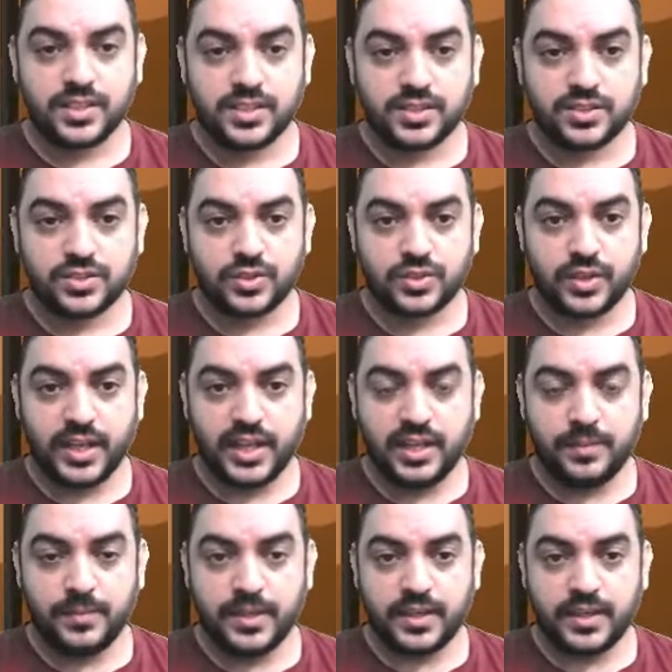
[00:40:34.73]
So A
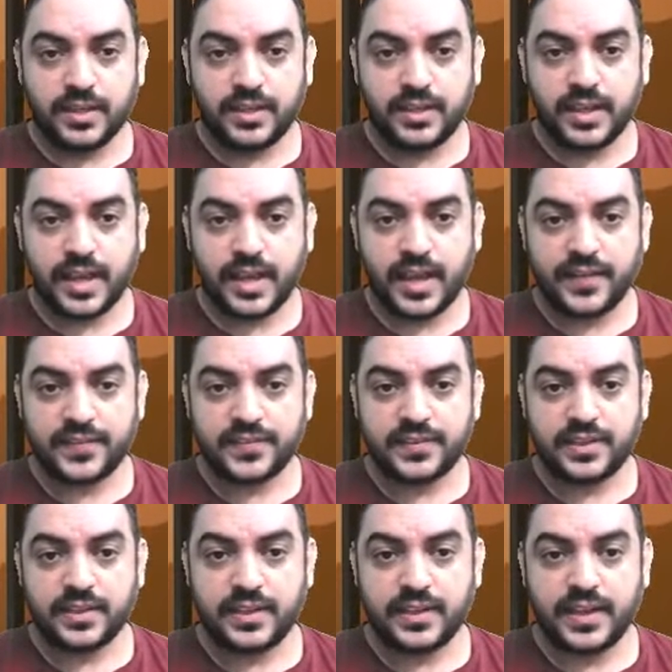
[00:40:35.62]
Limited
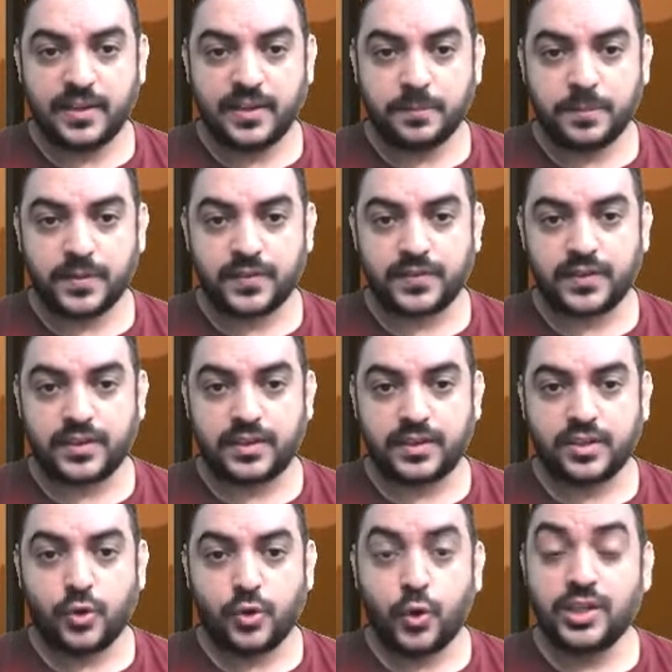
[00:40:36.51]
has 10%
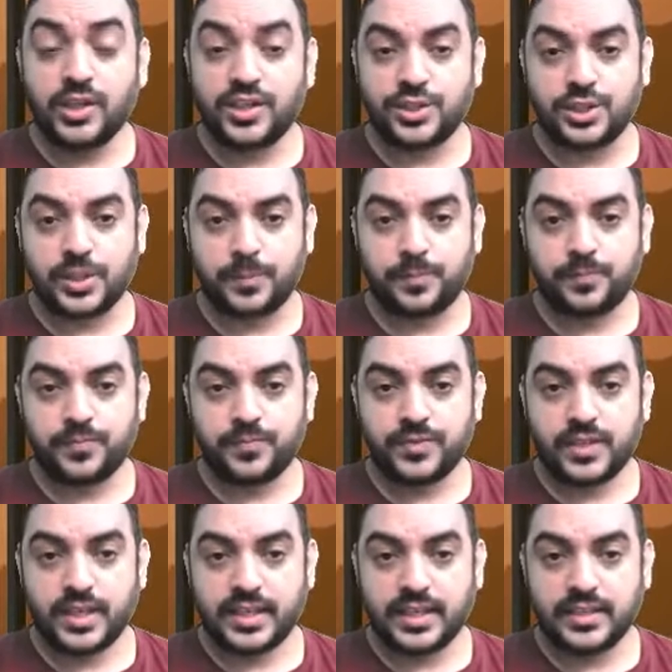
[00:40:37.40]
ownership,
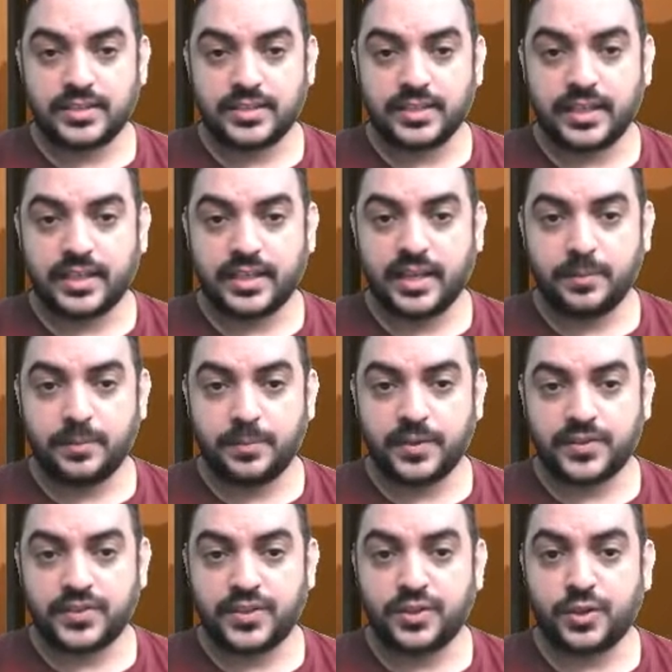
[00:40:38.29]
I can say
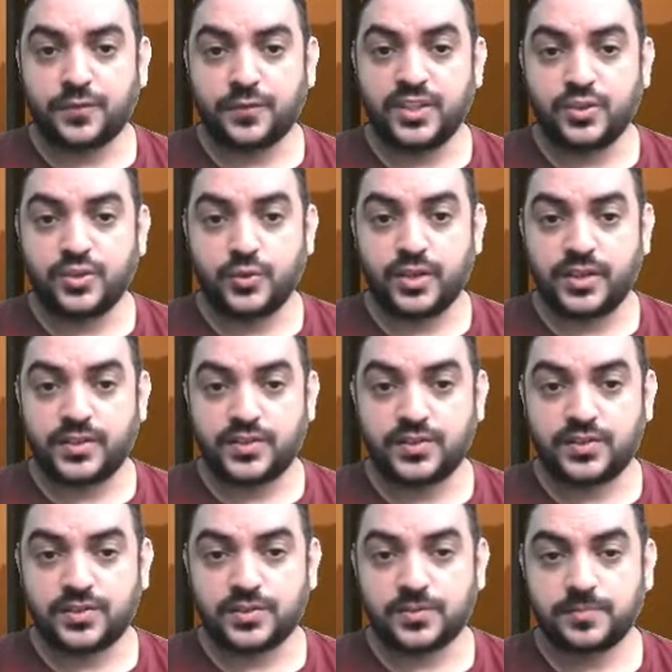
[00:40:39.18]
10% of the
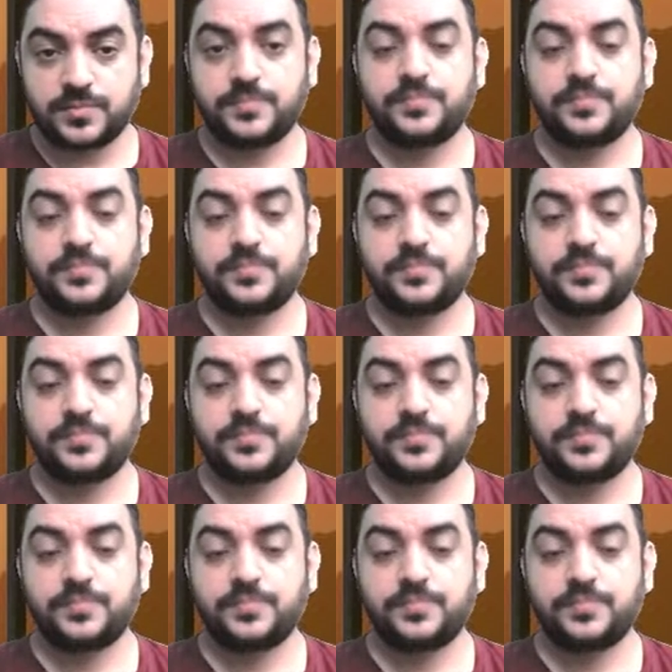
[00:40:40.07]
units.